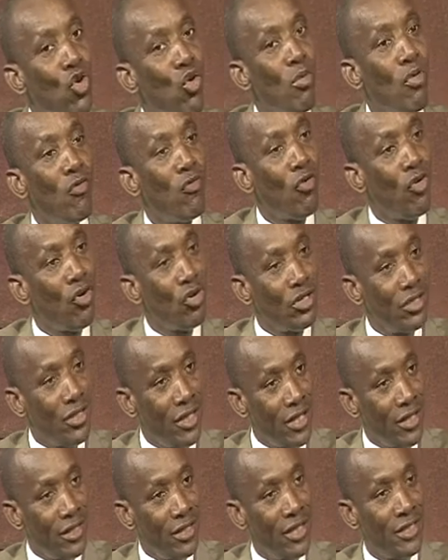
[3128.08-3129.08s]
before the
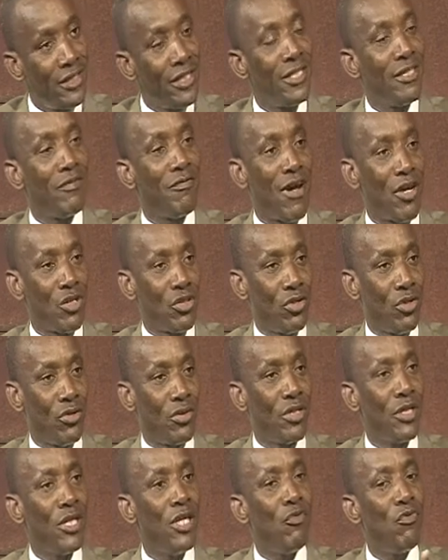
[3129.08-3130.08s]
legislative action.
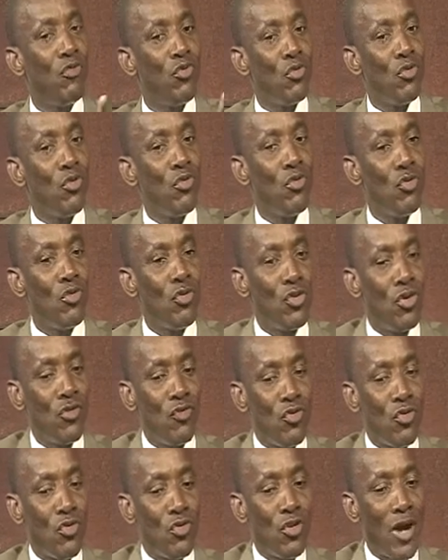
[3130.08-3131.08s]
If
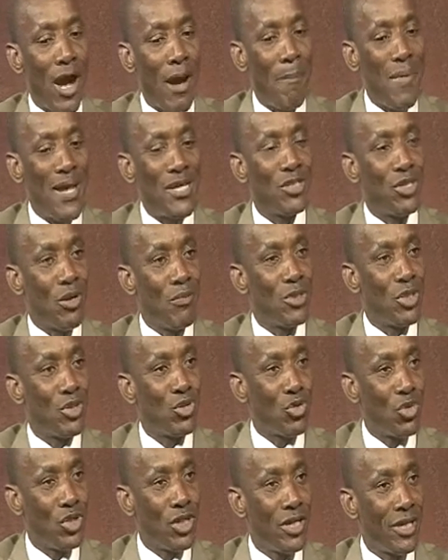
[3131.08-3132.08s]
you amend something
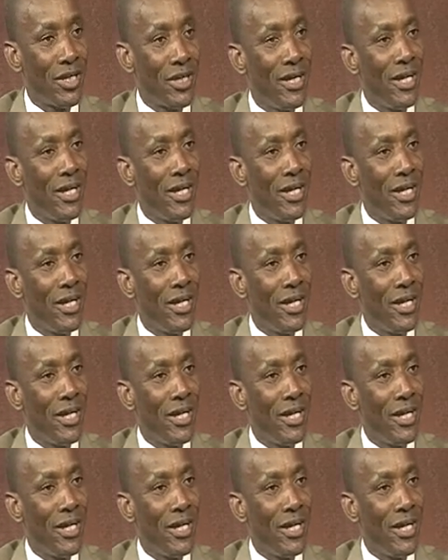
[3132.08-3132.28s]
today